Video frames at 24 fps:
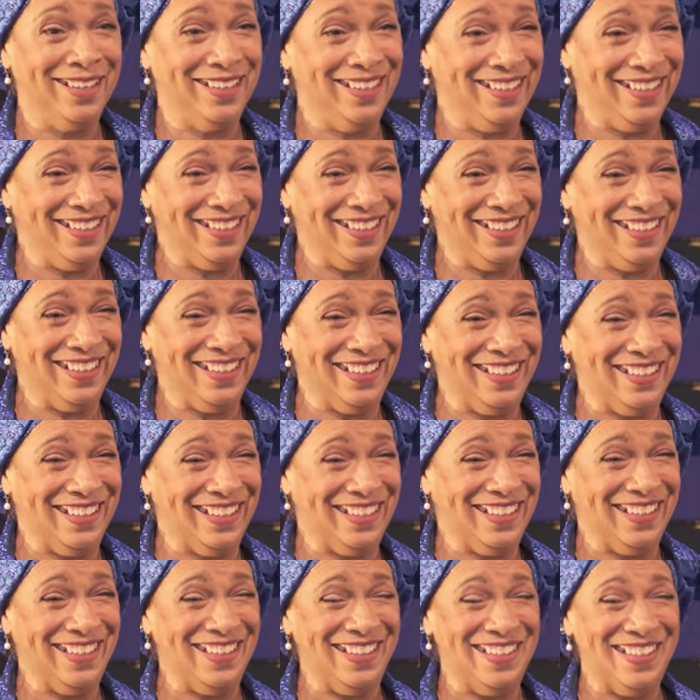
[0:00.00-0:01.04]

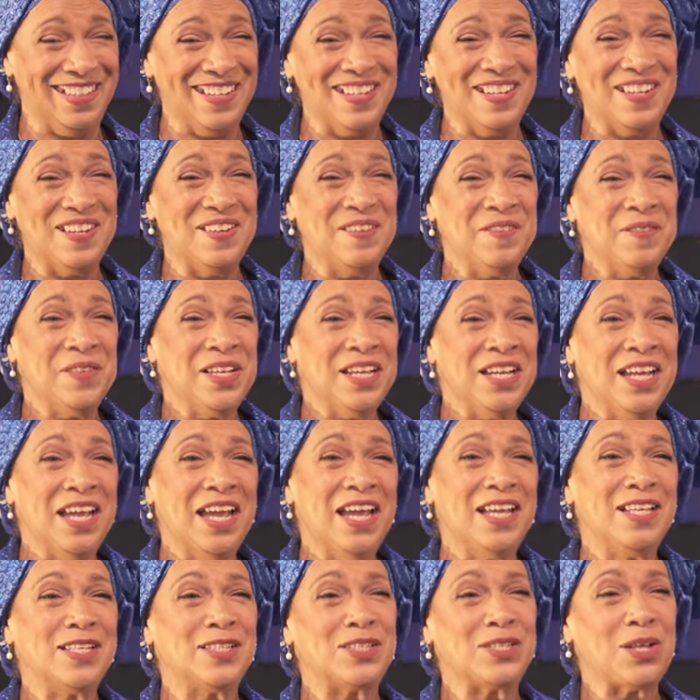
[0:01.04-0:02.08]

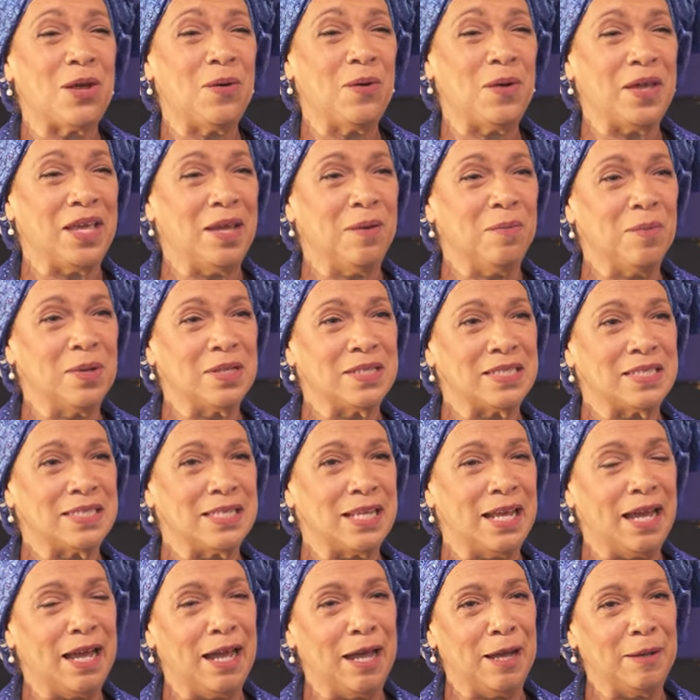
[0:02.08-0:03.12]
and so it was
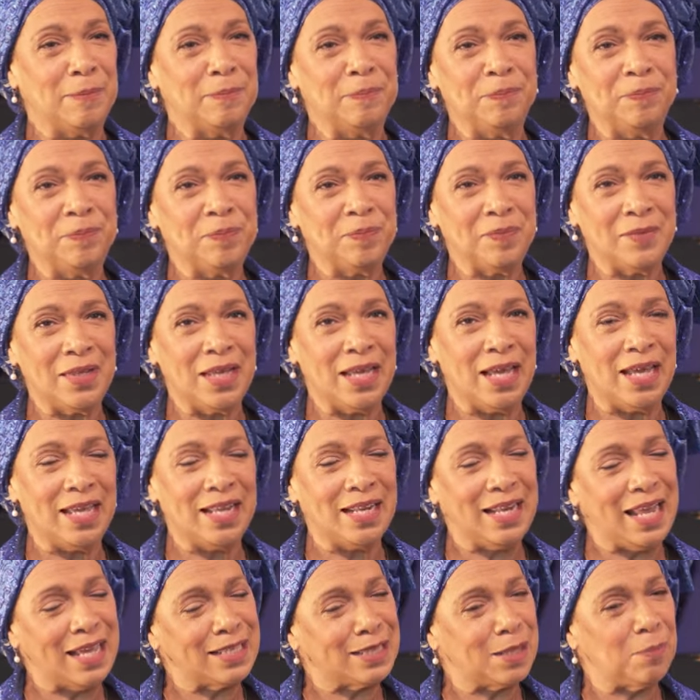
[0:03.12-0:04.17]
um, eh,
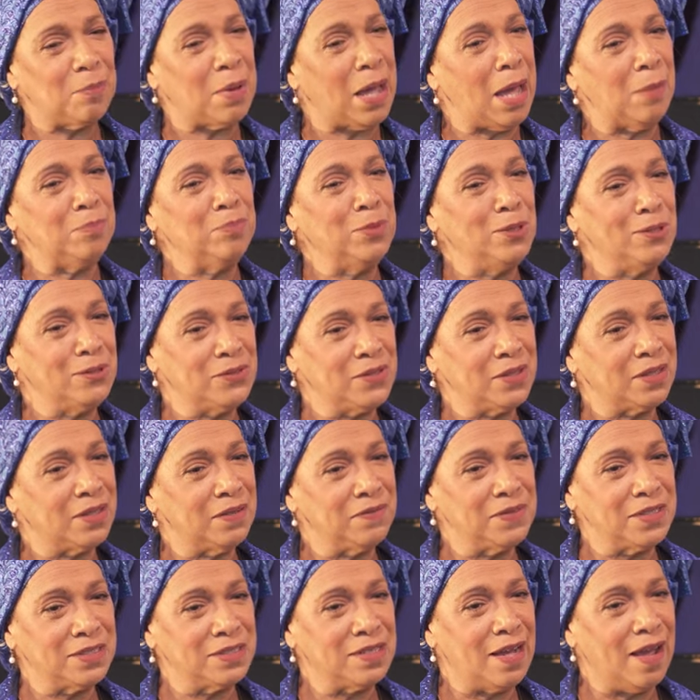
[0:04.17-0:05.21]
like the pop music
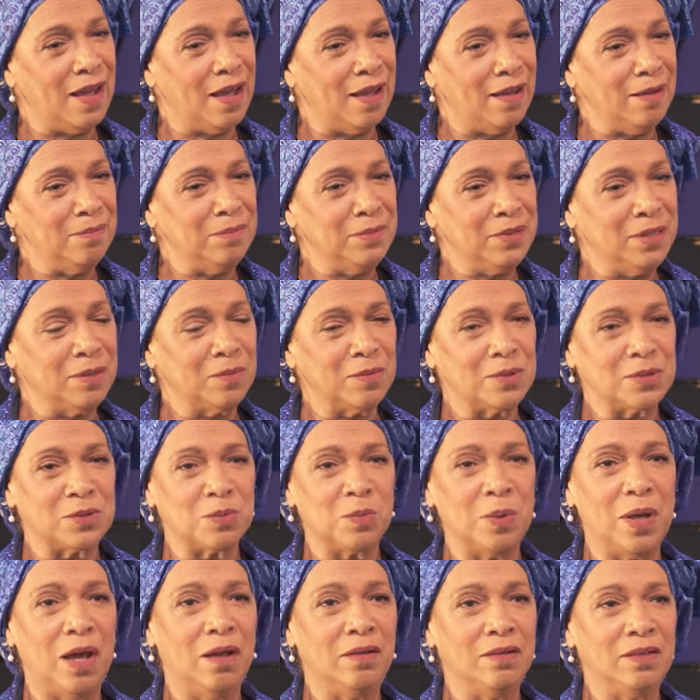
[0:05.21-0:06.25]
of the time, it was
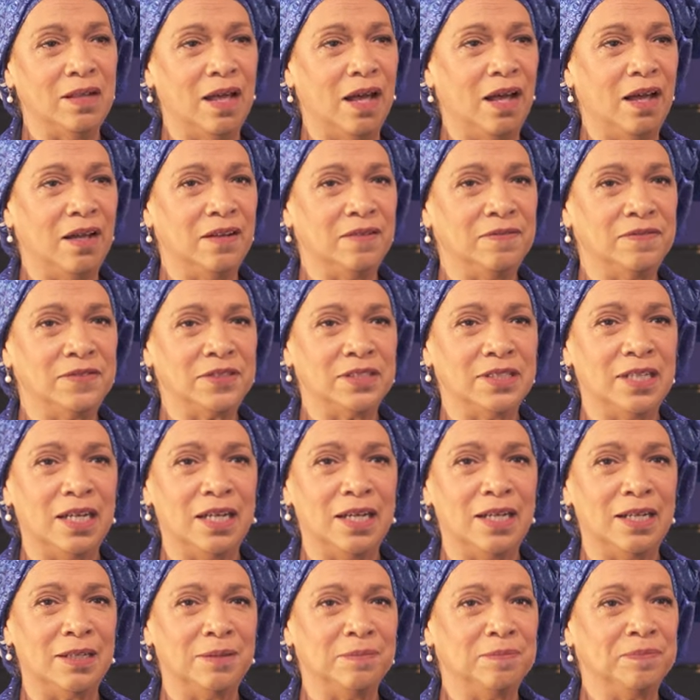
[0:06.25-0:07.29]
well loved.
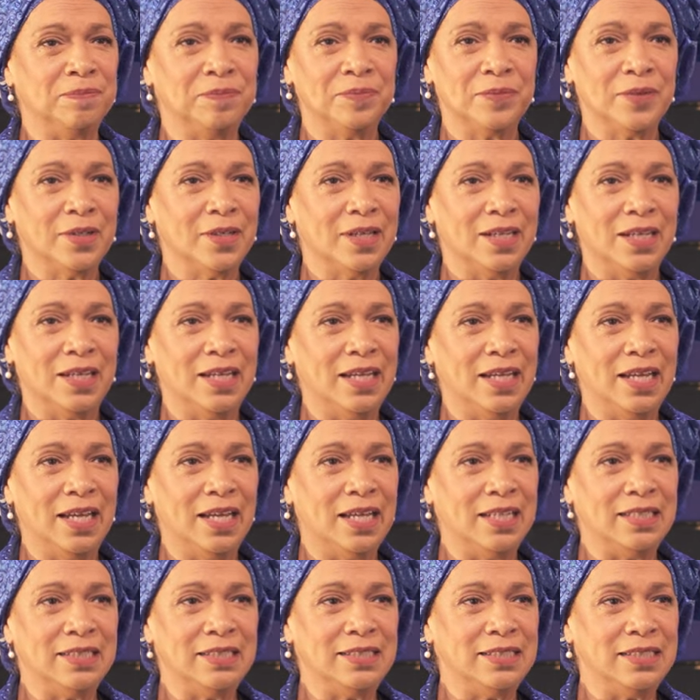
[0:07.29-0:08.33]
Um,
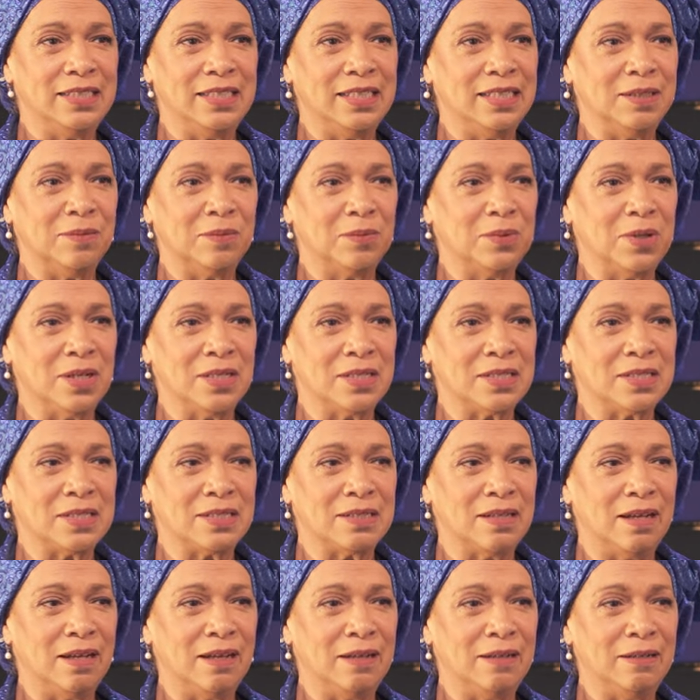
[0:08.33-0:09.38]
and it
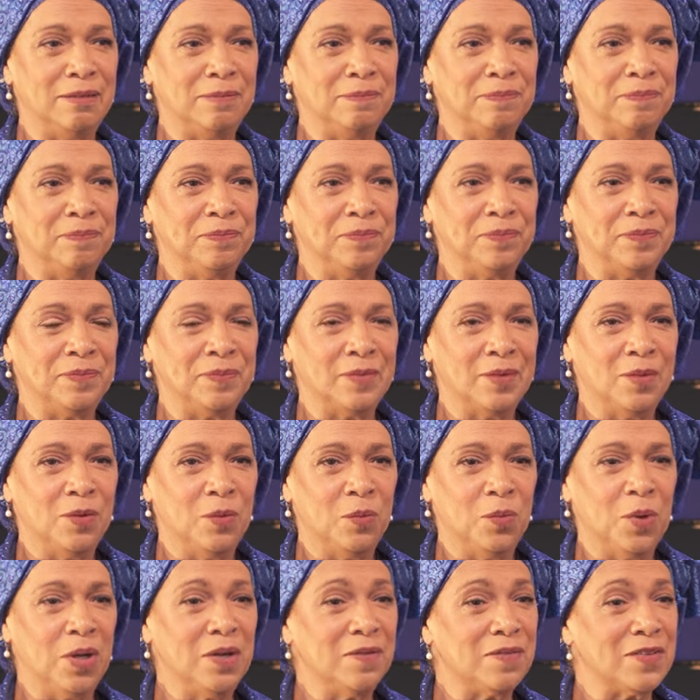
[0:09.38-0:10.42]
was um,
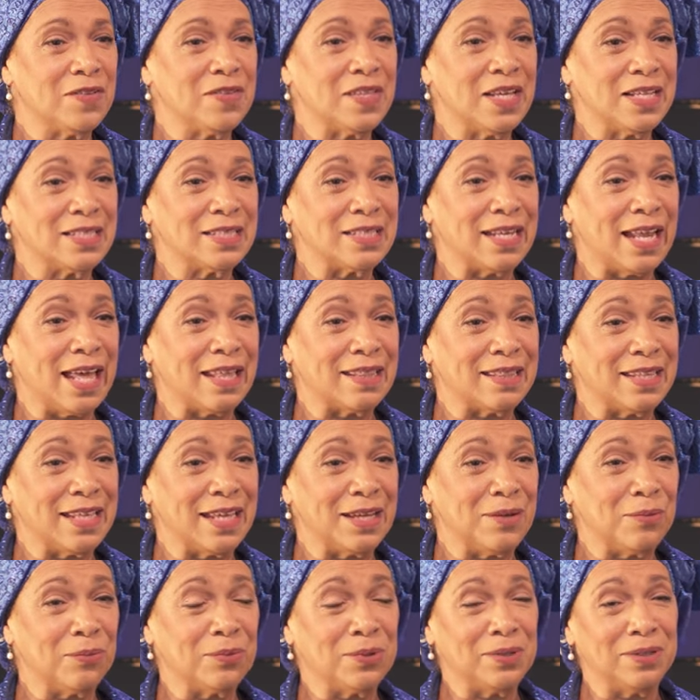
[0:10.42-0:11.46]
one of the things that I
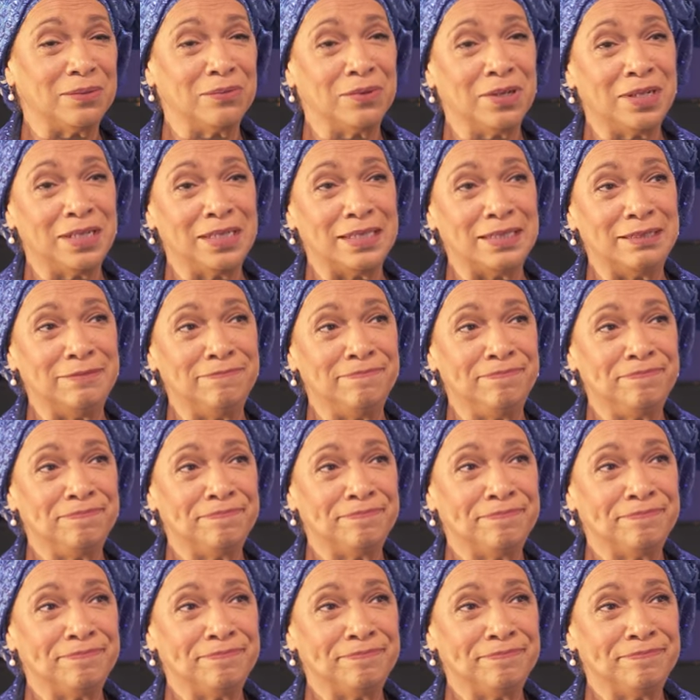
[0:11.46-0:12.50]
think re really
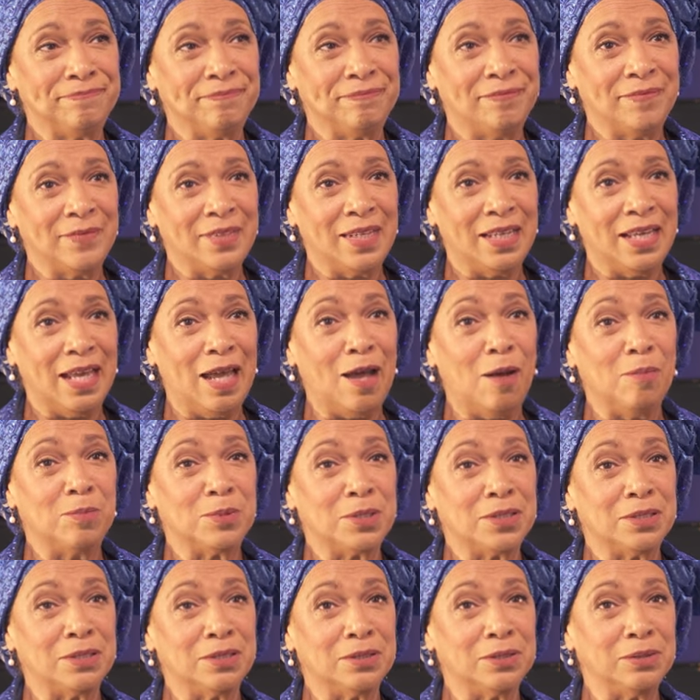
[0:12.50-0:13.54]

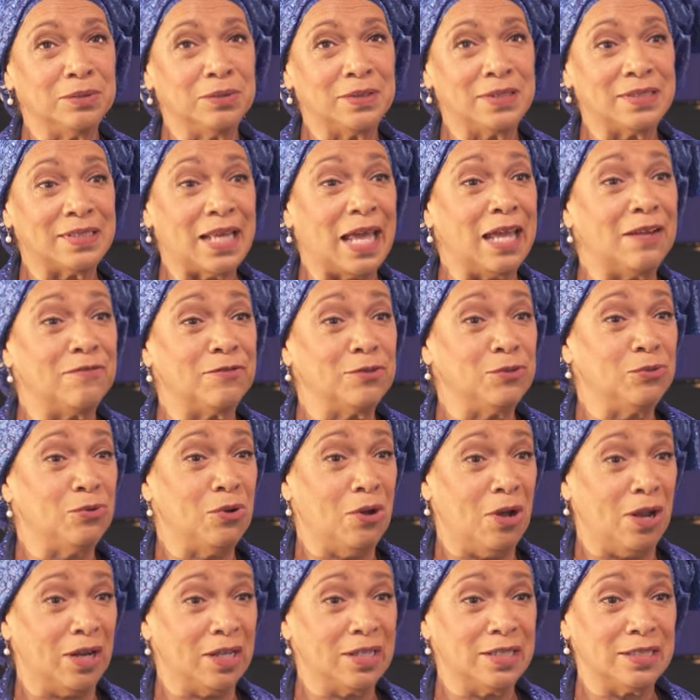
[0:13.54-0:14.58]
helped to save New
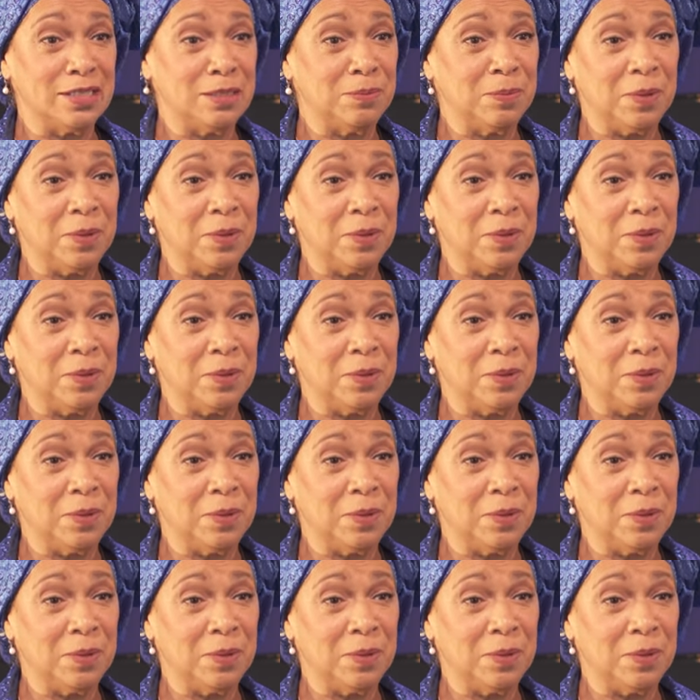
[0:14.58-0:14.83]
Orleans